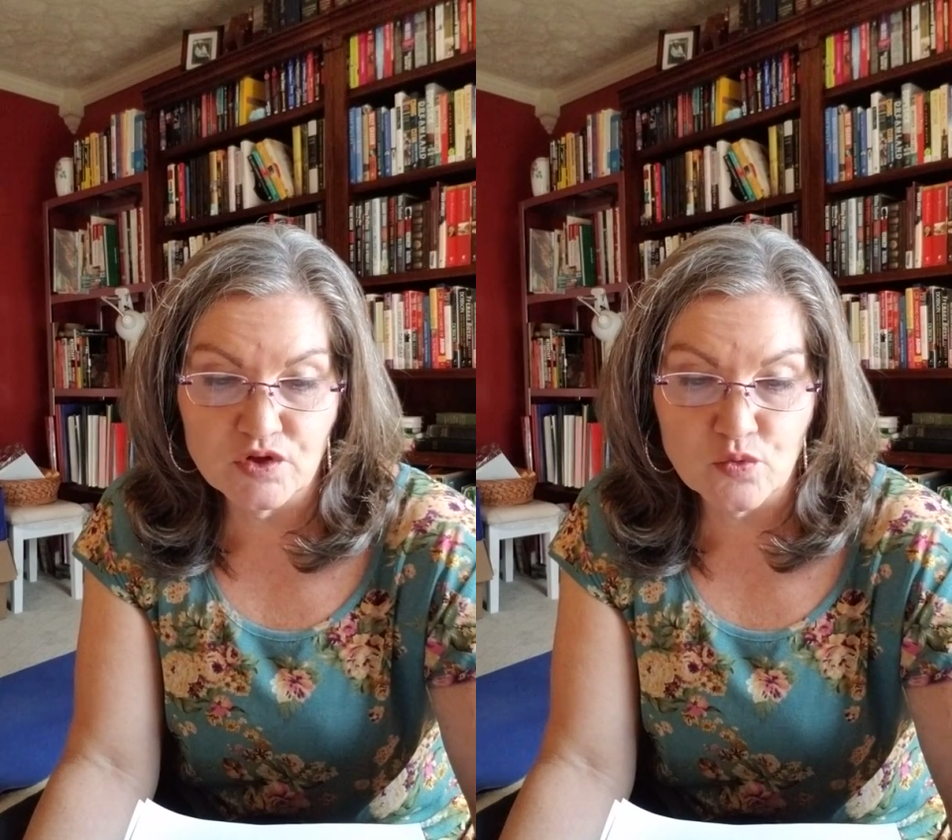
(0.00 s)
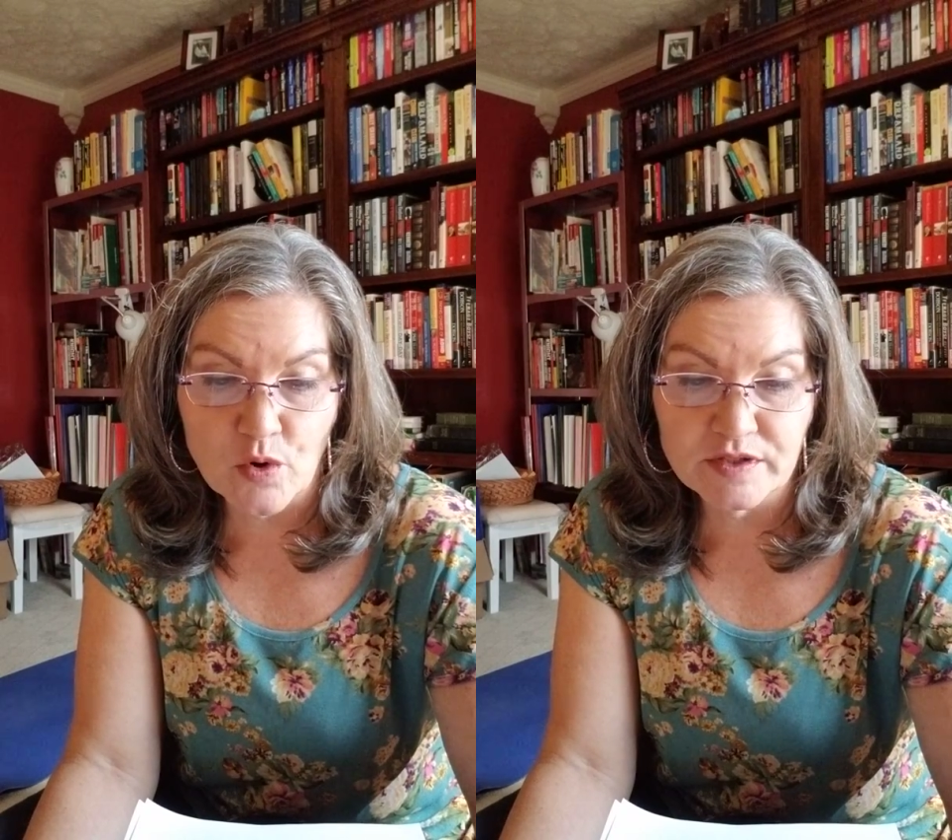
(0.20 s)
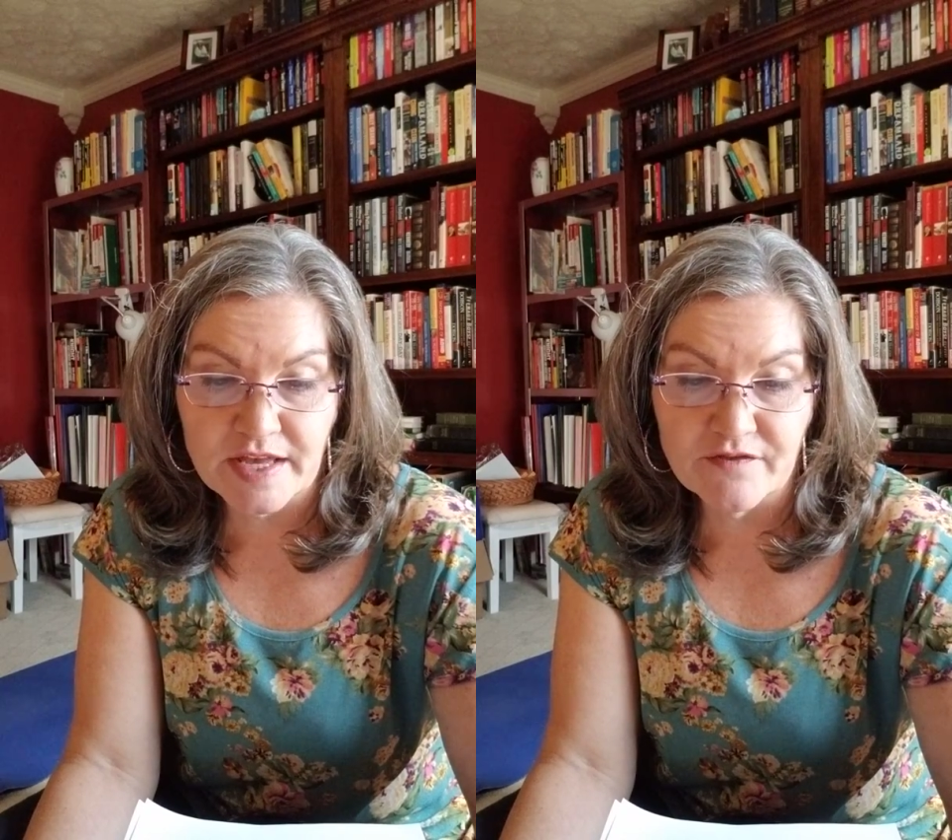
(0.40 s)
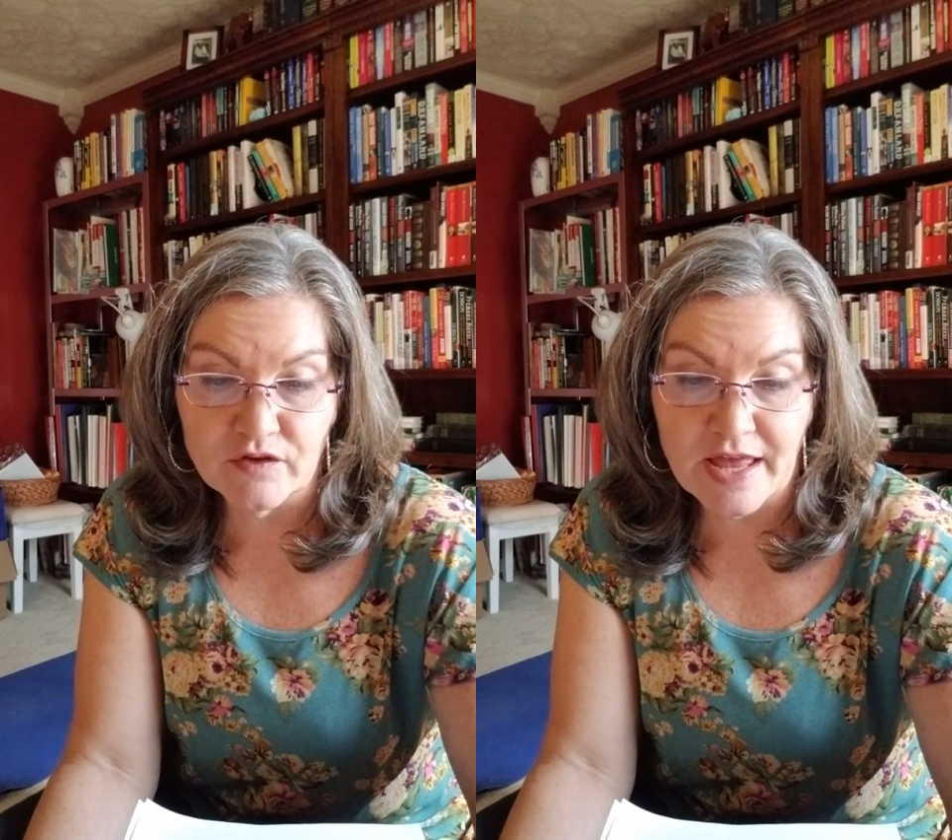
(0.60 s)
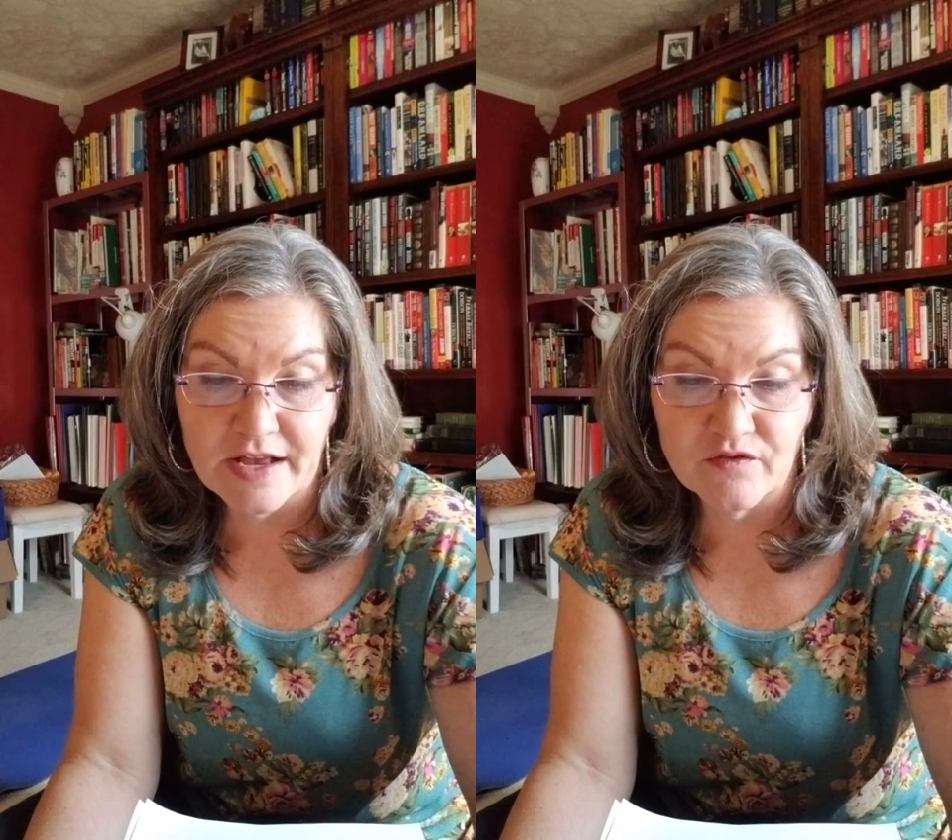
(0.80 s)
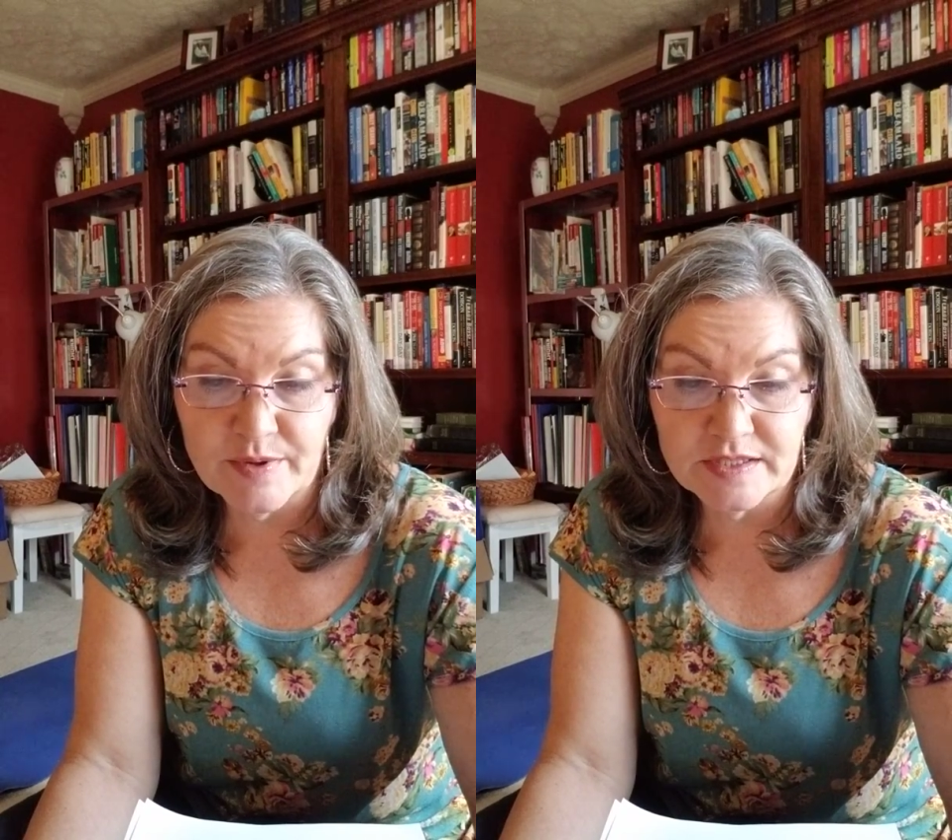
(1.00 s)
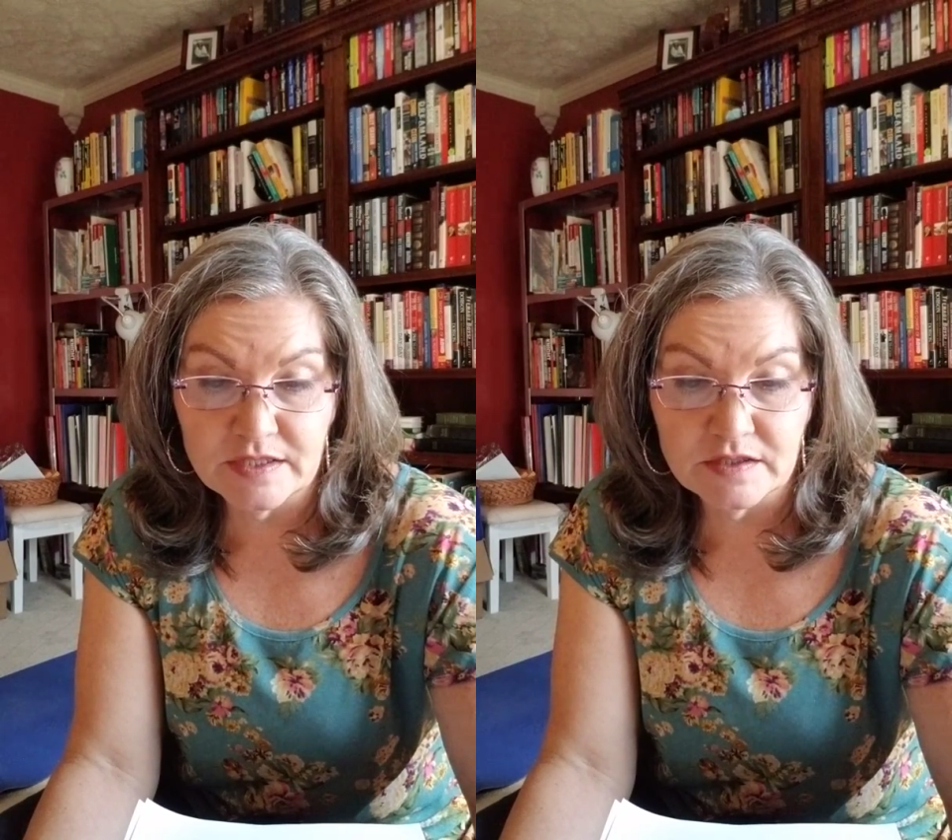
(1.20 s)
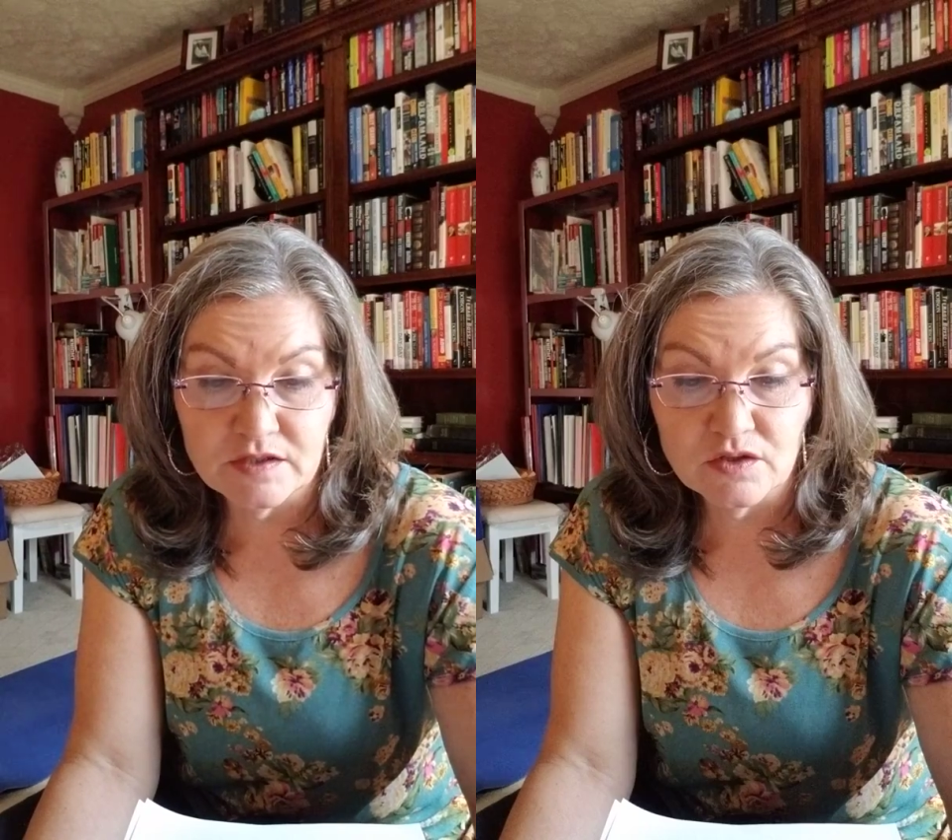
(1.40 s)
your worksite for lack of
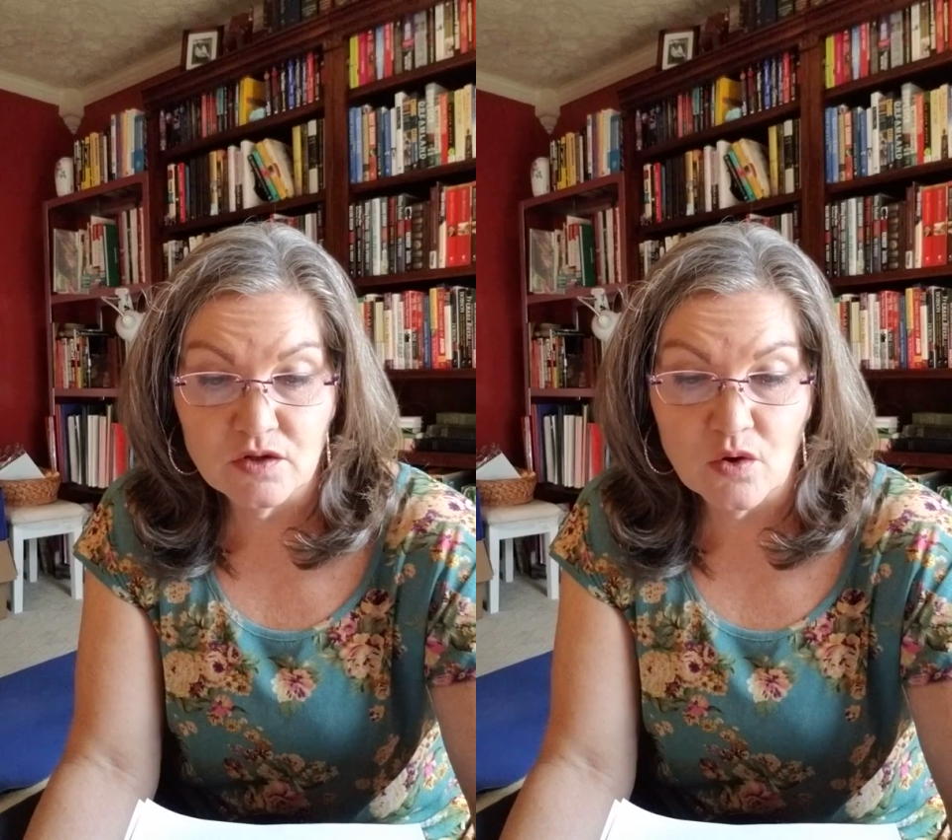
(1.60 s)
business